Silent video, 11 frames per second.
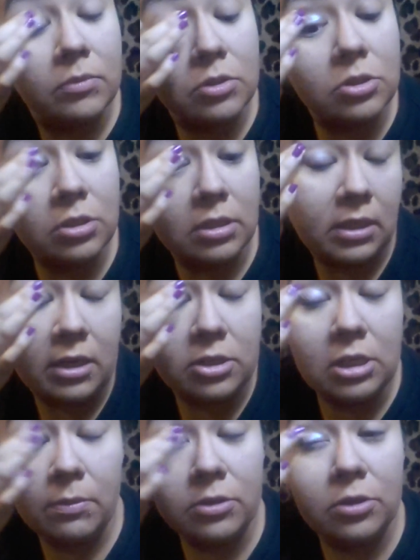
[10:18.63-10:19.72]
it's got a
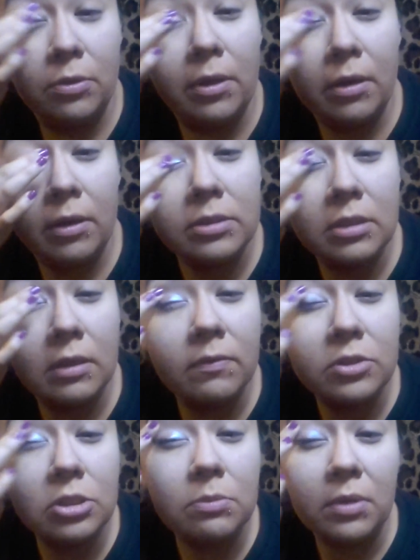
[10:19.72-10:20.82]
shimmer to it instead of it
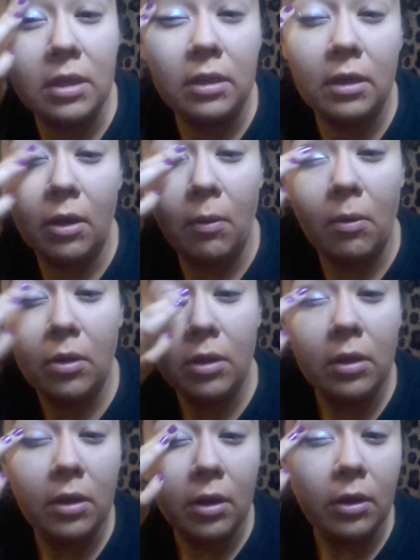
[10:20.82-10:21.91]
just being, you know,
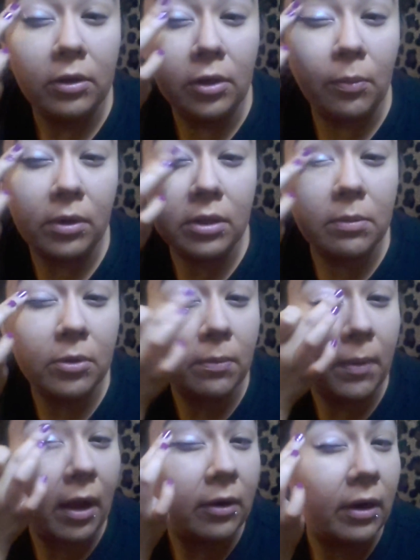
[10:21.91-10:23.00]
your run-of-the-mill
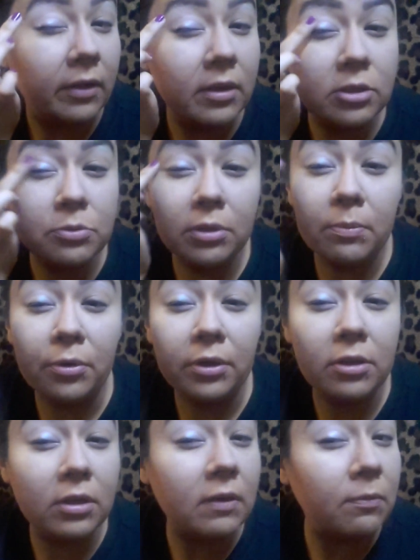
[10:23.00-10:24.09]
powder. I think it's really pretty.
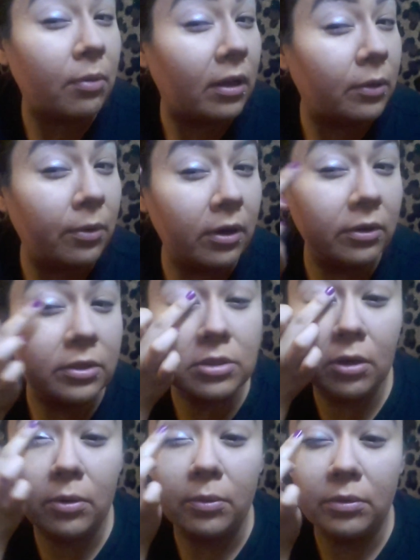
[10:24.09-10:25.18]
You can even probably wear it on its
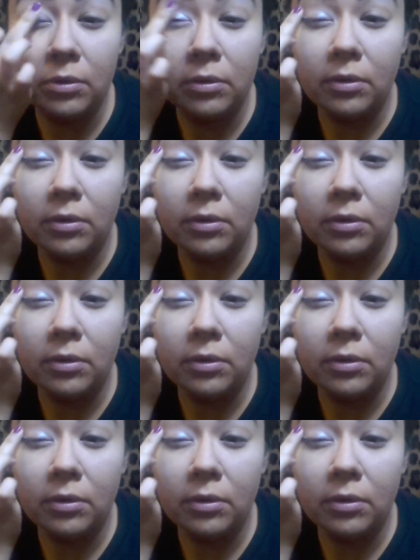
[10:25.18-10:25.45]
own.